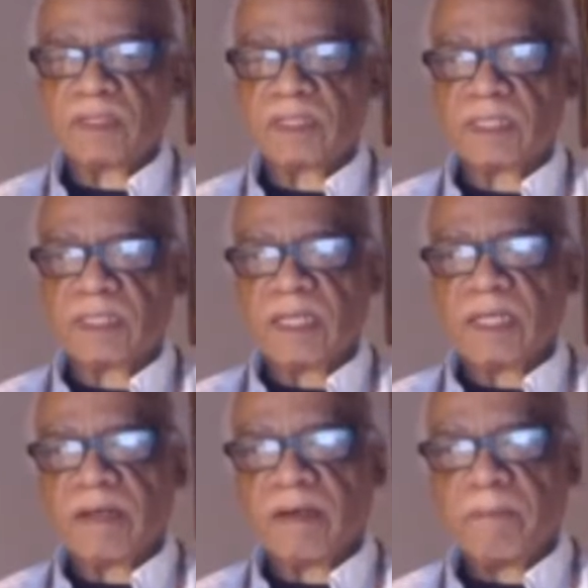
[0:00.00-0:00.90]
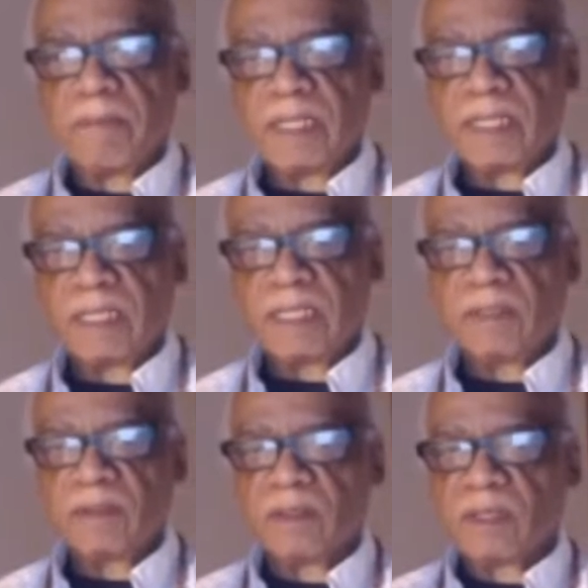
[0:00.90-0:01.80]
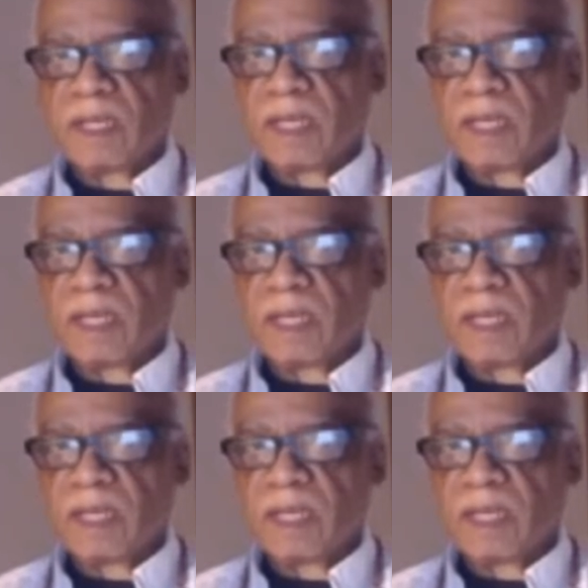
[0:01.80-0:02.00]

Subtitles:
Is it a minute later,